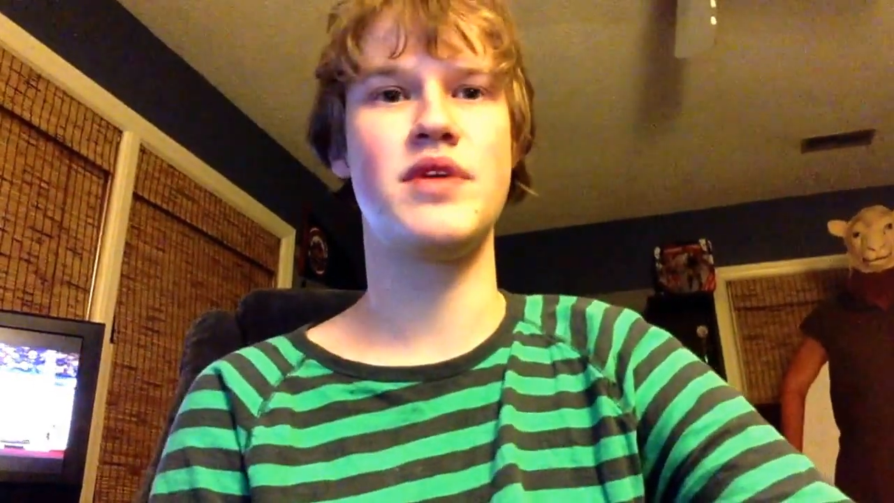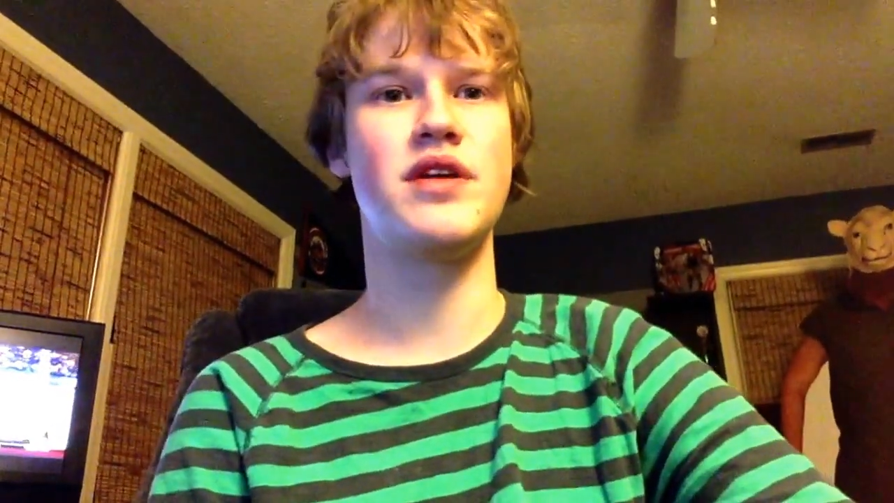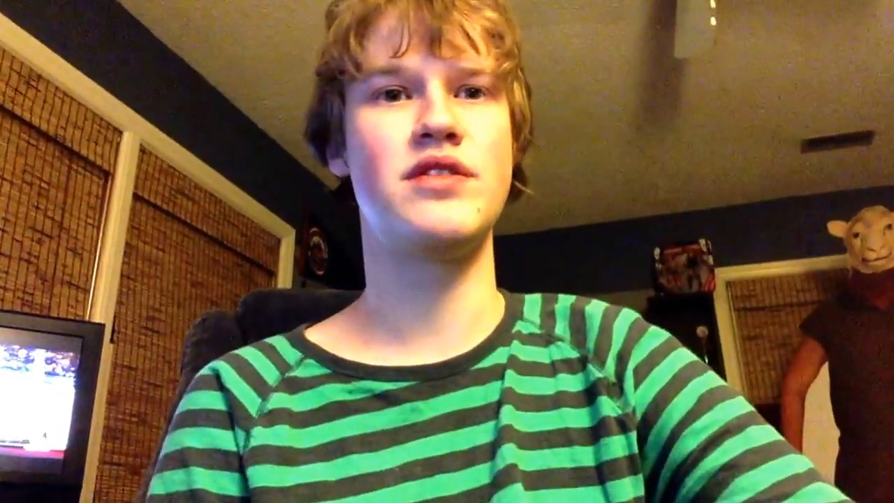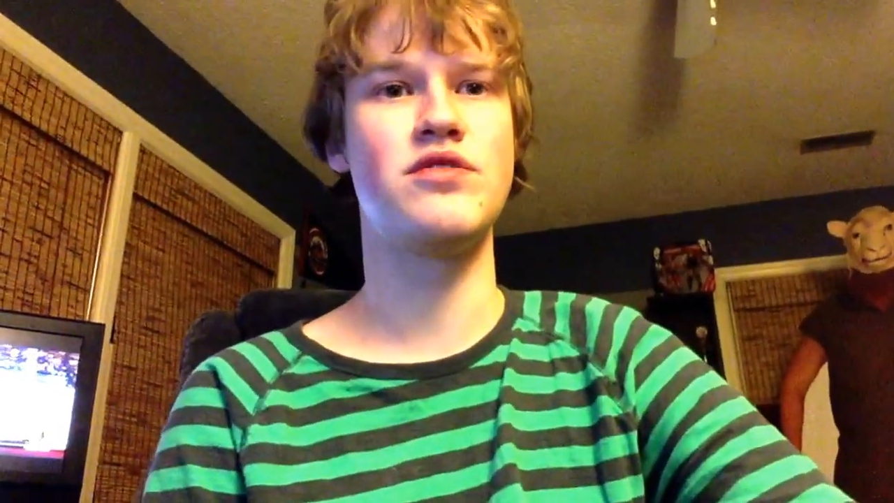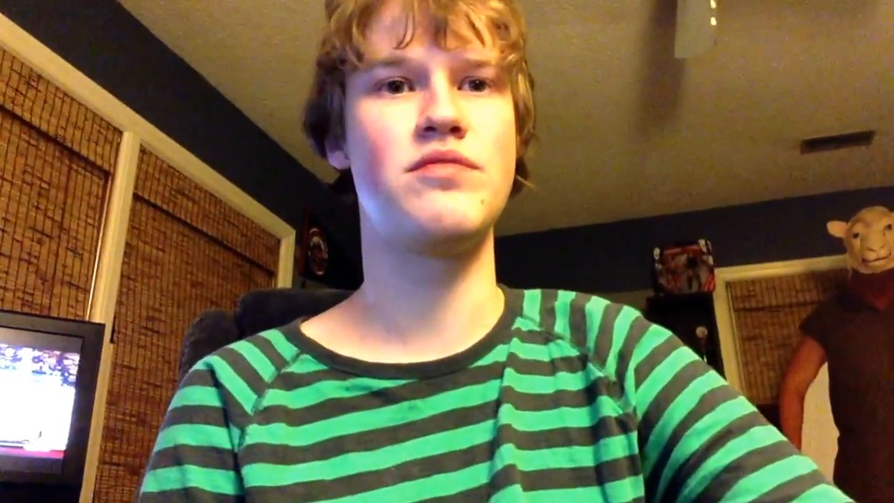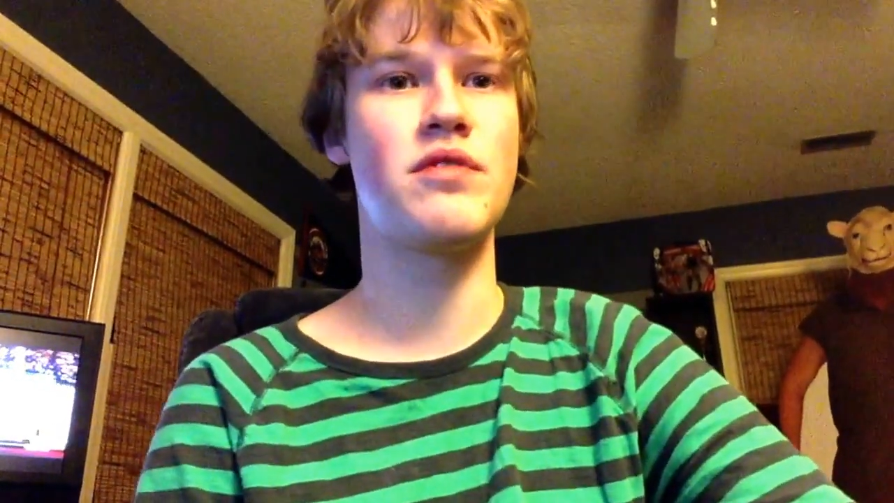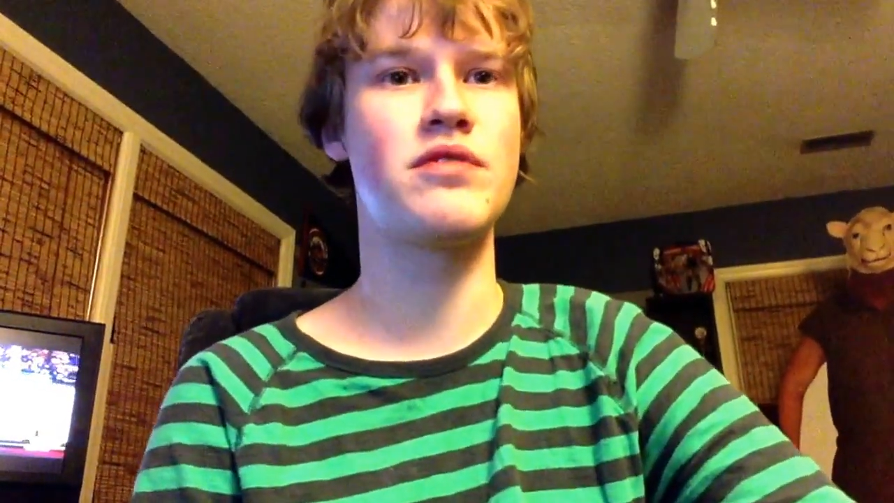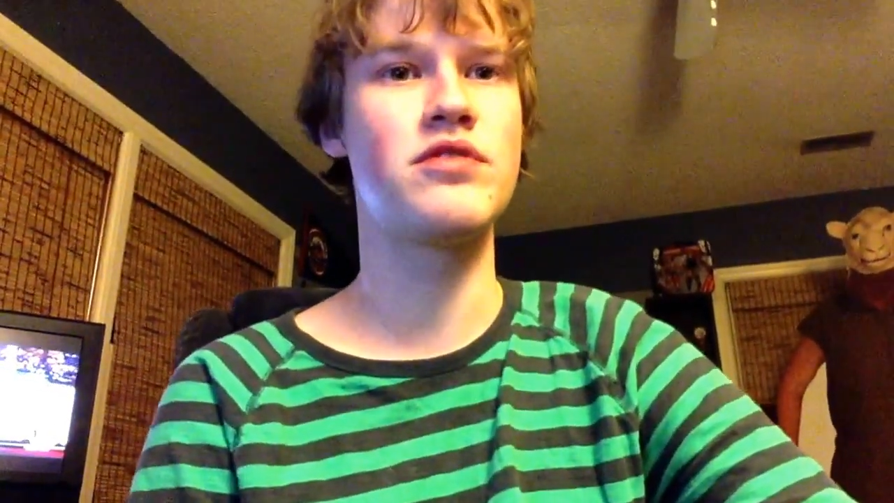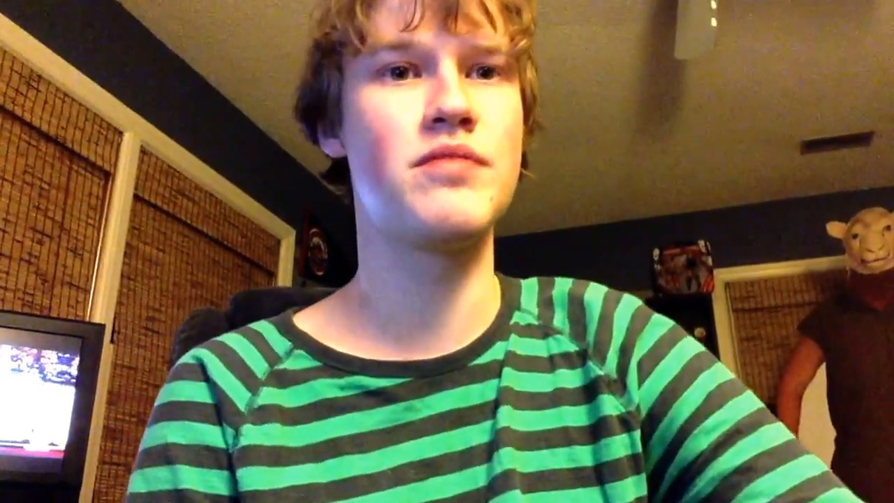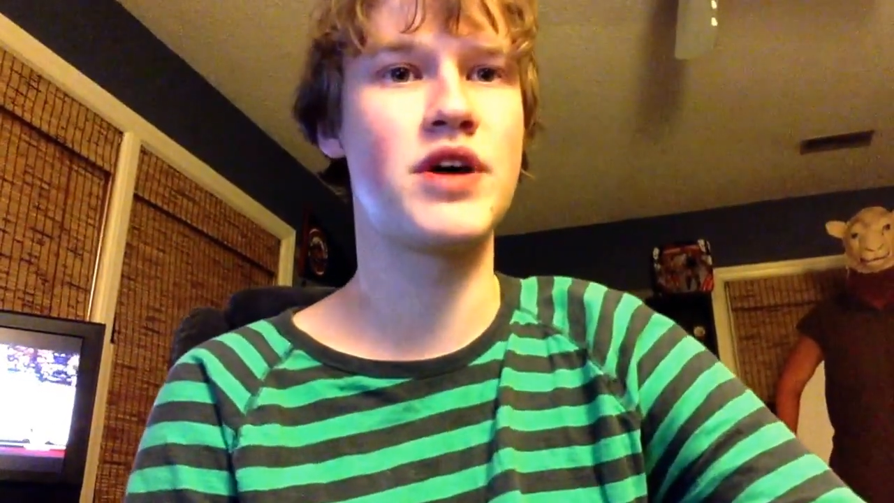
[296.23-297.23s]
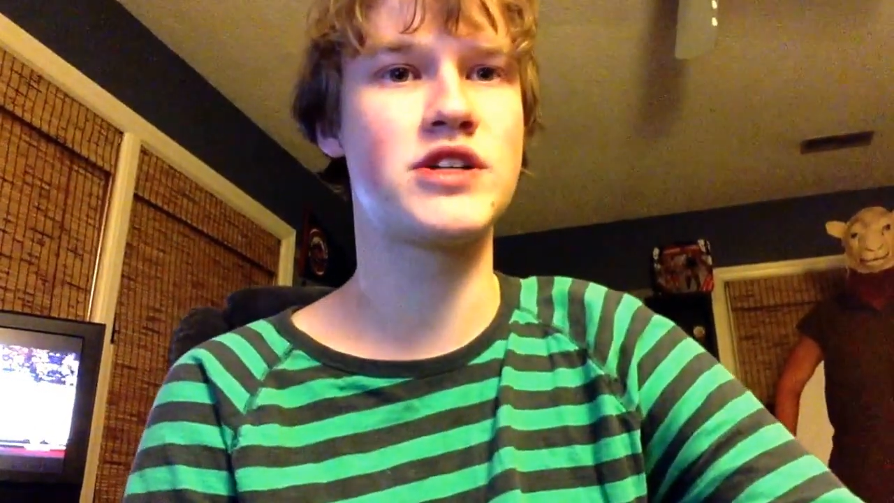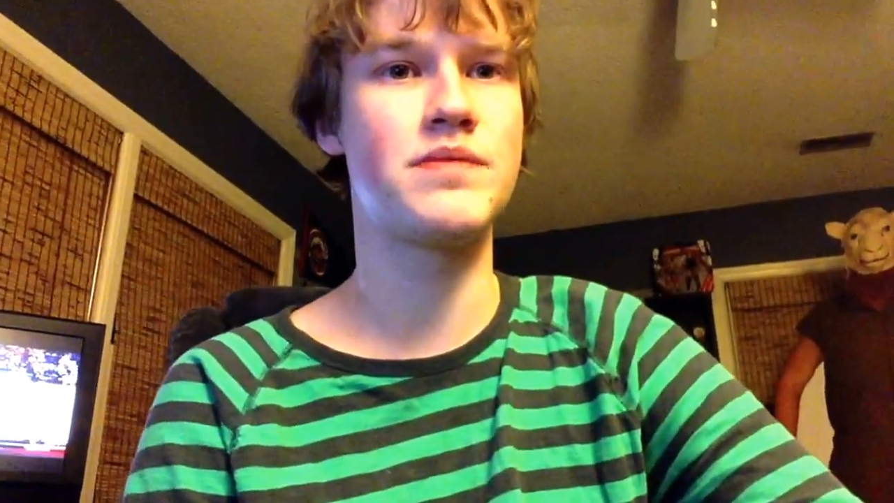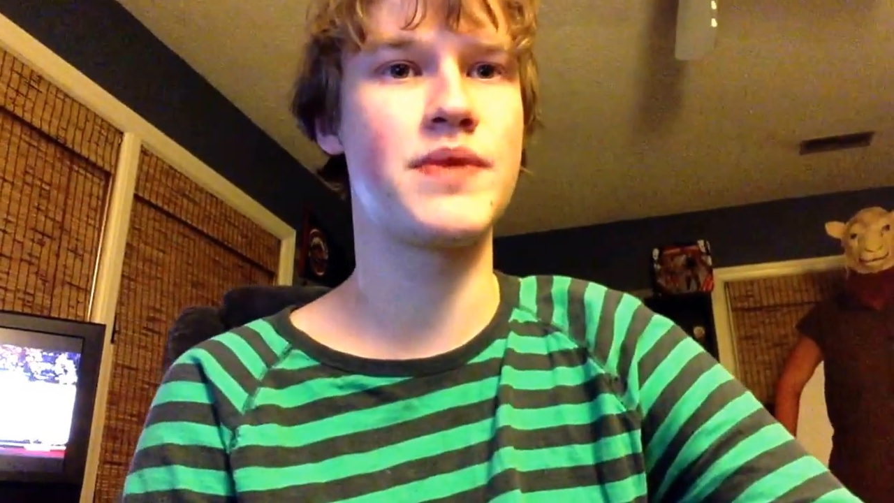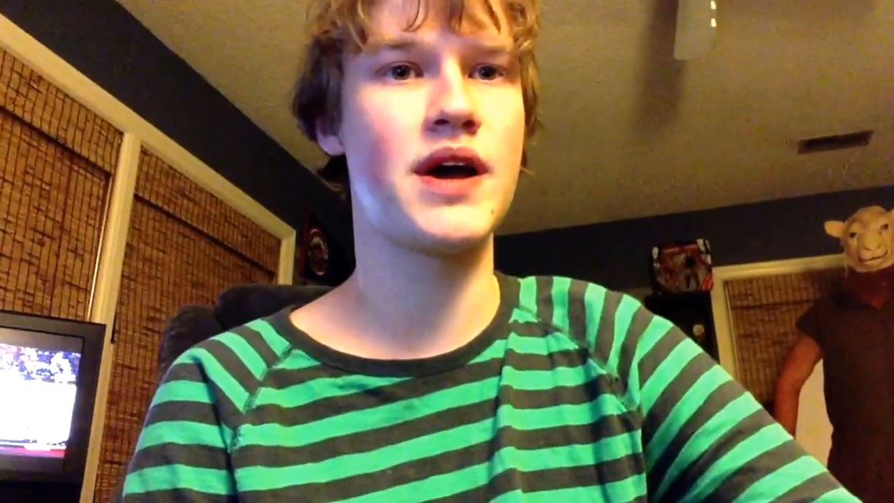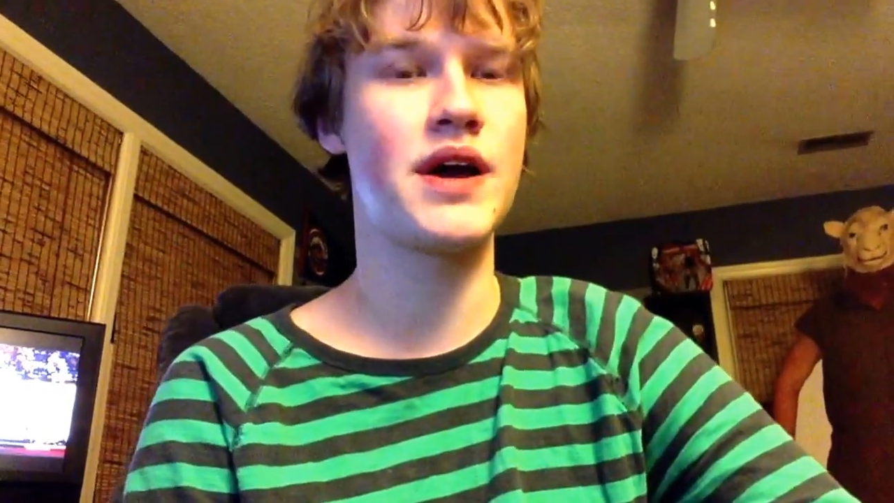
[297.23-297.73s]
me too much, to
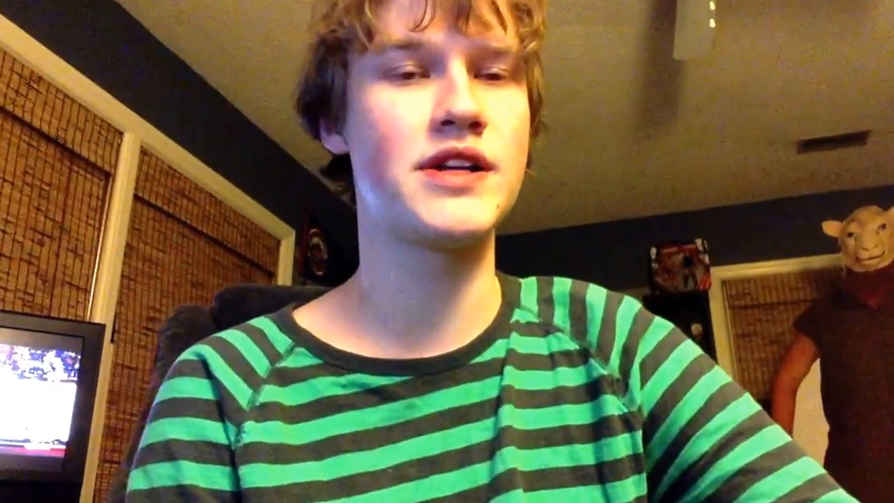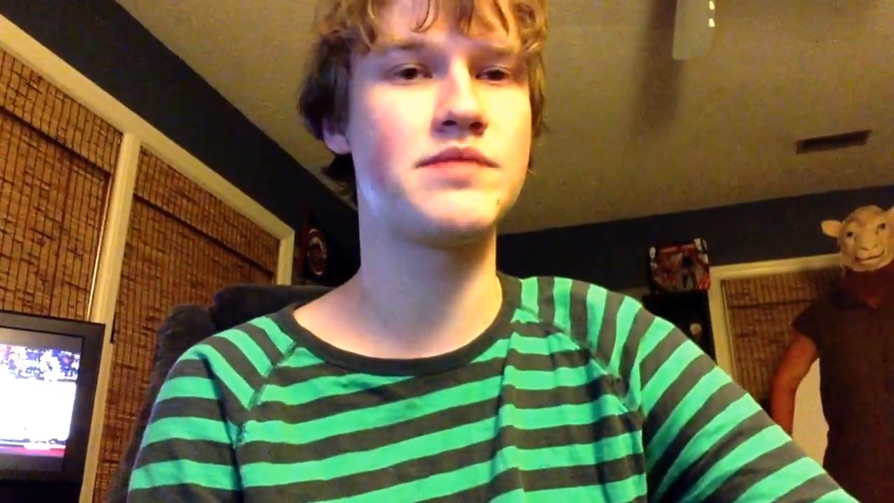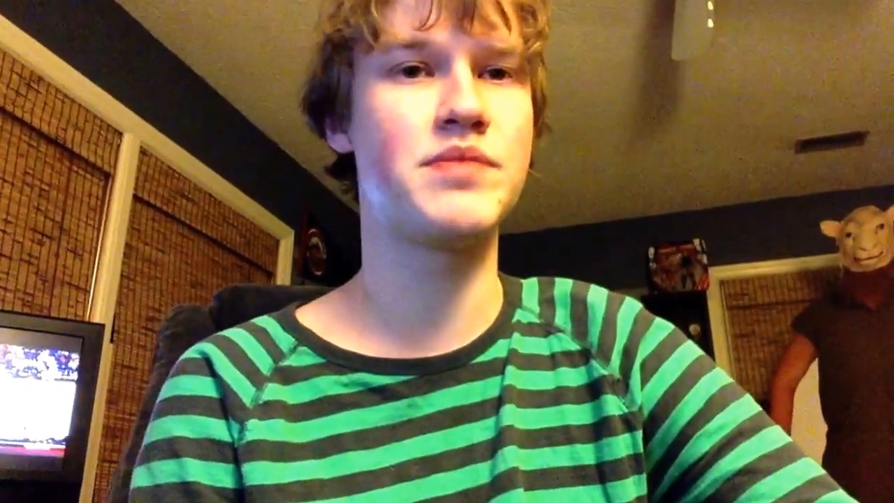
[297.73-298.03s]
be honest.